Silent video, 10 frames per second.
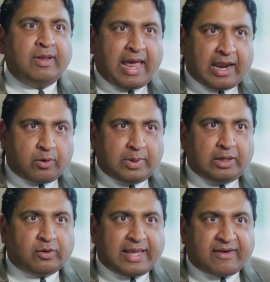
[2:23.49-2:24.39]
How do we
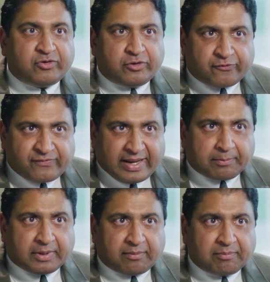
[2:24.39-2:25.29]
look after their
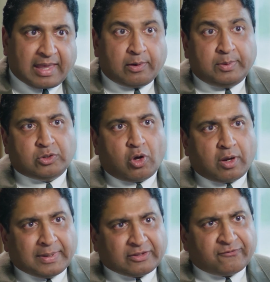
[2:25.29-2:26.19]
family? How do we talk
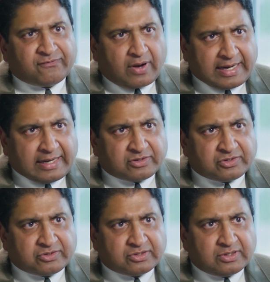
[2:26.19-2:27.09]
about their
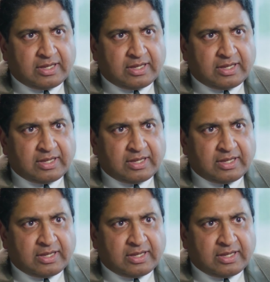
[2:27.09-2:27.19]
finances?